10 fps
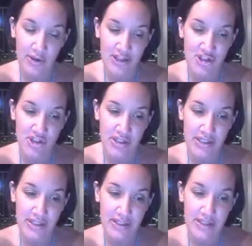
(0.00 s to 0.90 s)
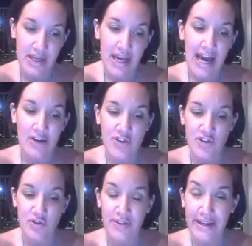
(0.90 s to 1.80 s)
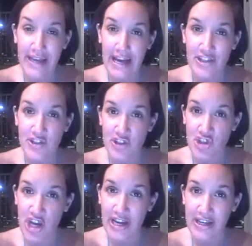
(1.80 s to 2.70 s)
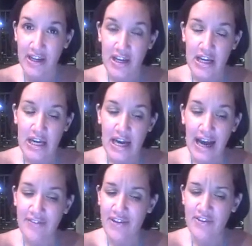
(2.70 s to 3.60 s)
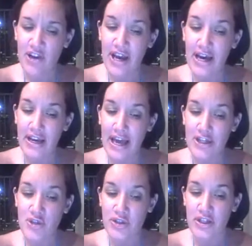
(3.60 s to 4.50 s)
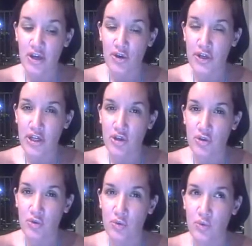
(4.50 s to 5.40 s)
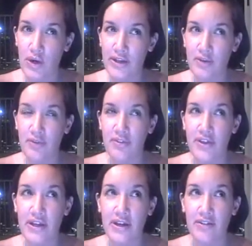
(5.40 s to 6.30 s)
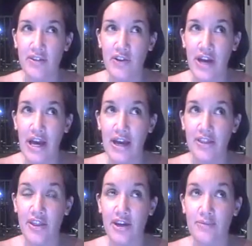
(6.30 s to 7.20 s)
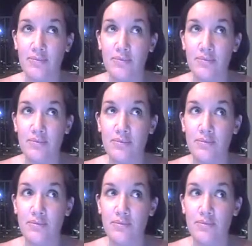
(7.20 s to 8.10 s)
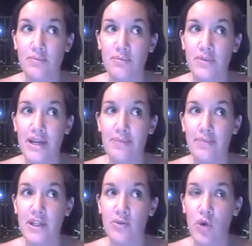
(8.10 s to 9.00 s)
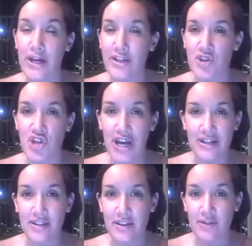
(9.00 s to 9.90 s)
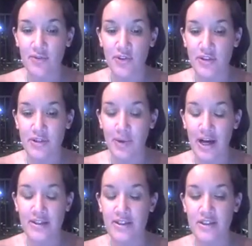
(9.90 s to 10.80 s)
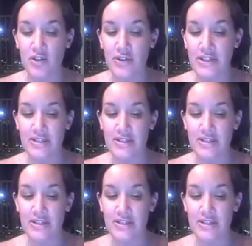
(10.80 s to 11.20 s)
question is, how soon do they cash the check? I've never had actually an REO. I don't think I've ever had them let me write a check to them for the deposit. It